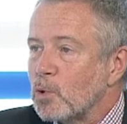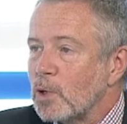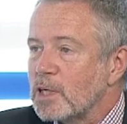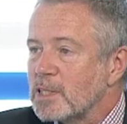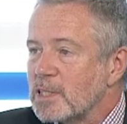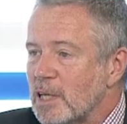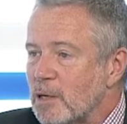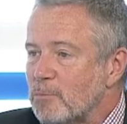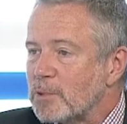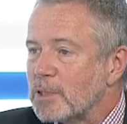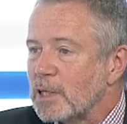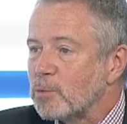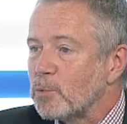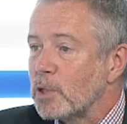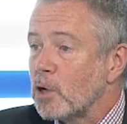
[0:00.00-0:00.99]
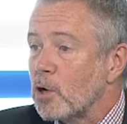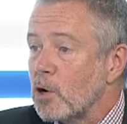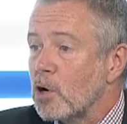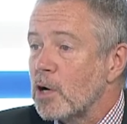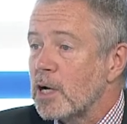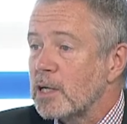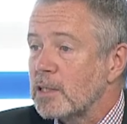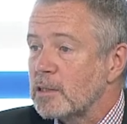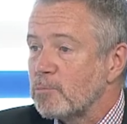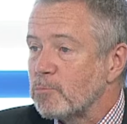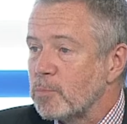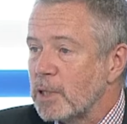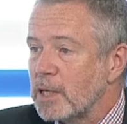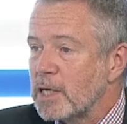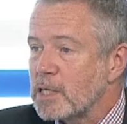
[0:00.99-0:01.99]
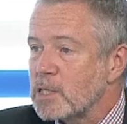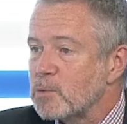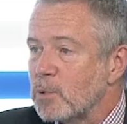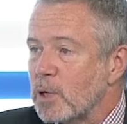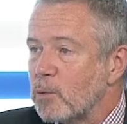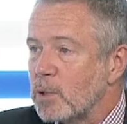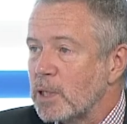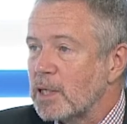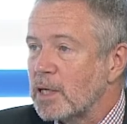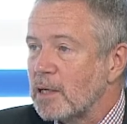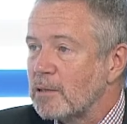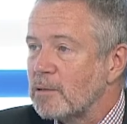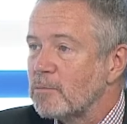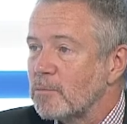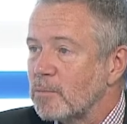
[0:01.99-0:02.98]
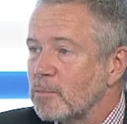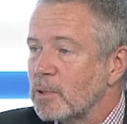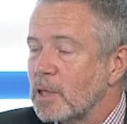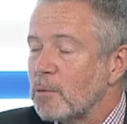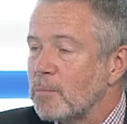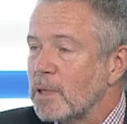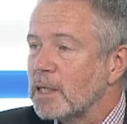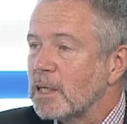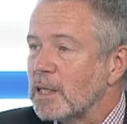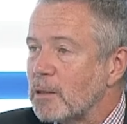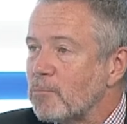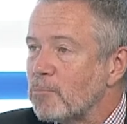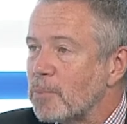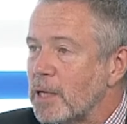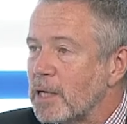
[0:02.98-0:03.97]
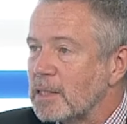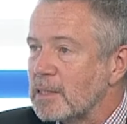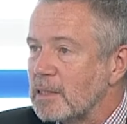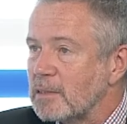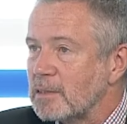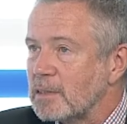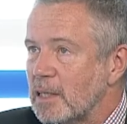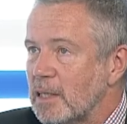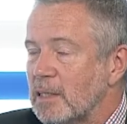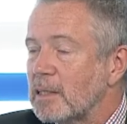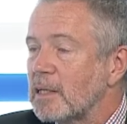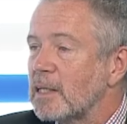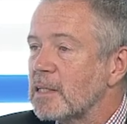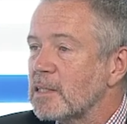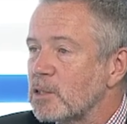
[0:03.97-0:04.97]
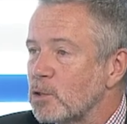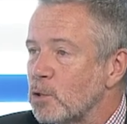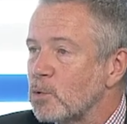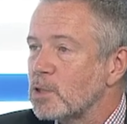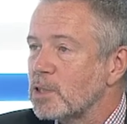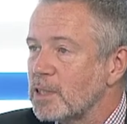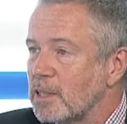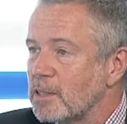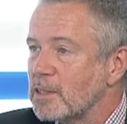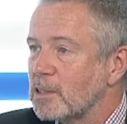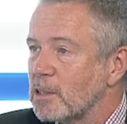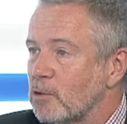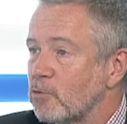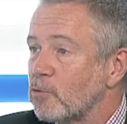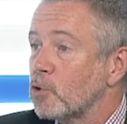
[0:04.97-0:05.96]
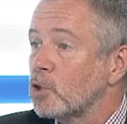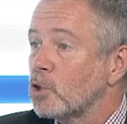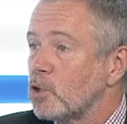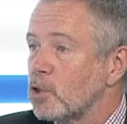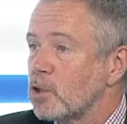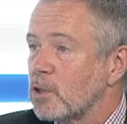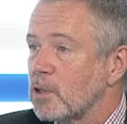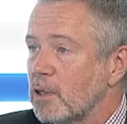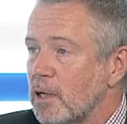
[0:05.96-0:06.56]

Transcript: accept that we are at a place where we can make an impact and say, let's use digital for good.